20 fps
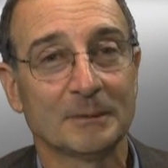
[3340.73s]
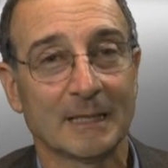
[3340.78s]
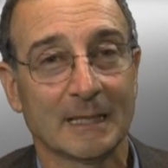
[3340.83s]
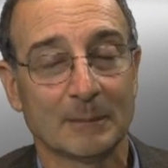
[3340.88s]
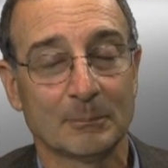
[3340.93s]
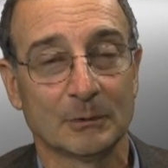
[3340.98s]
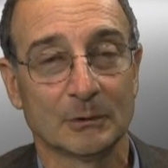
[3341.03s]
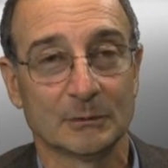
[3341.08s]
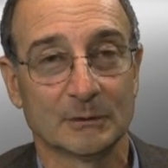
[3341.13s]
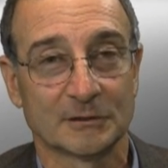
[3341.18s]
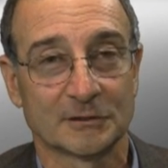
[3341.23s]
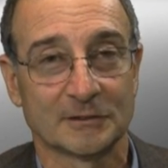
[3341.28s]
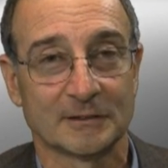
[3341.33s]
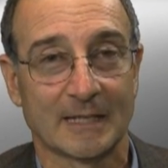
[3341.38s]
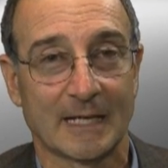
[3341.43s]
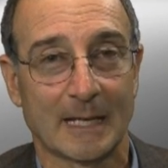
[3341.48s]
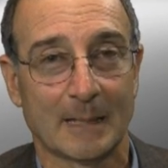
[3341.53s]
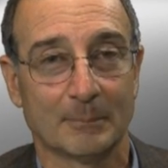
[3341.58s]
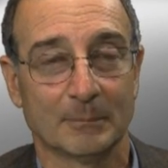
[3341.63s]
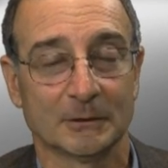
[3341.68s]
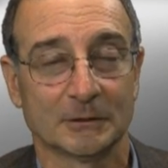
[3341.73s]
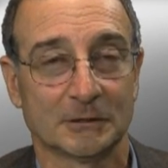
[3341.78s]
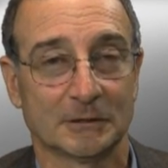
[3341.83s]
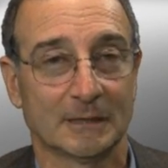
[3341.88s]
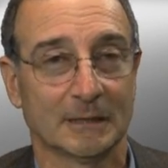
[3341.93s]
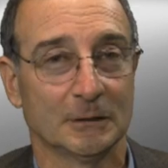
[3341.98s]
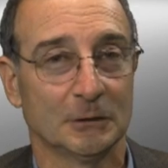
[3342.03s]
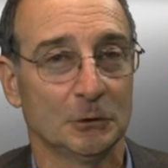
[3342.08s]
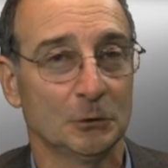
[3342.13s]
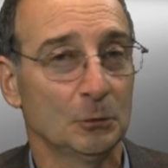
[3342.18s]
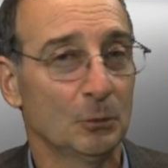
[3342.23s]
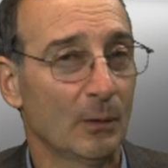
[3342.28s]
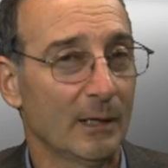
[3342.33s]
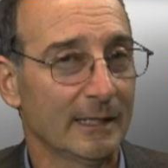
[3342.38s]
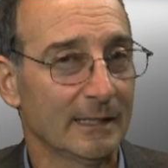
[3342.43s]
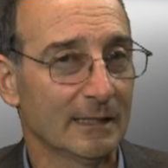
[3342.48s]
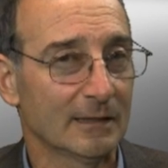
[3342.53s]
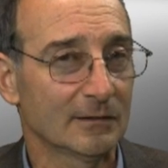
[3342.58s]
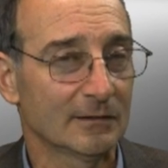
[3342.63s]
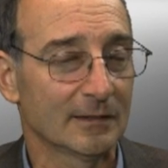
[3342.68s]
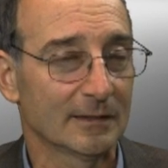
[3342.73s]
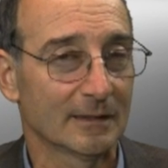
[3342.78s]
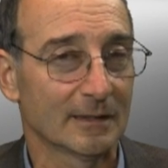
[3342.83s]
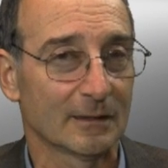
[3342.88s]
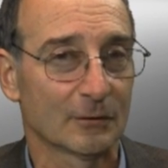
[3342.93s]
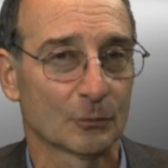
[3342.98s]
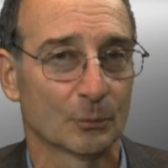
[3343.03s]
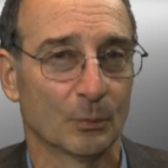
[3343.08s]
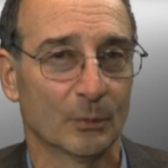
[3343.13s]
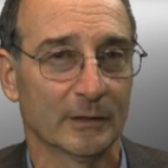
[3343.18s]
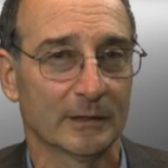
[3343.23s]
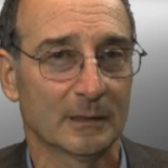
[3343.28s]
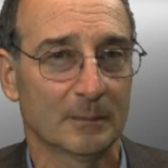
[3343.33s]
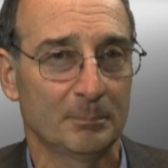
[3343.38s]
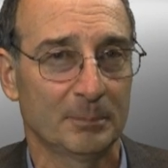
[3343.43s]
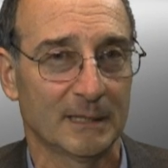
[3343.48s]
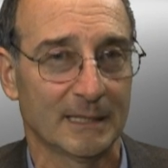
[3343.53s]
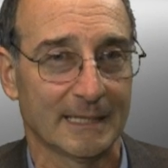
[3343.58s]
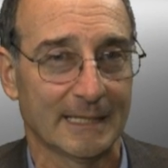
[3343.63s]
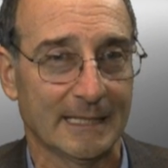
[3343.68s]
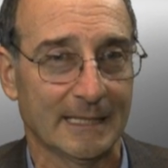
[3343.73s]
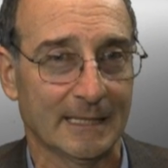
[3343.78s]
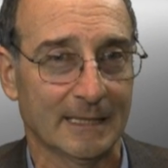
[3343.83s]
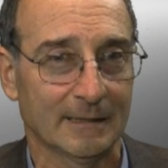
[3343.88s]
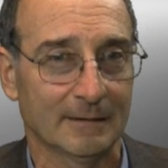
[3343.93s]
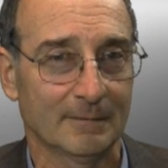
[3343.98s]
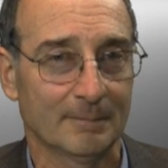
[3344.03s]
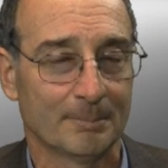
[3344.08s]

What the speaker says: able to establish that you went into this with a plan,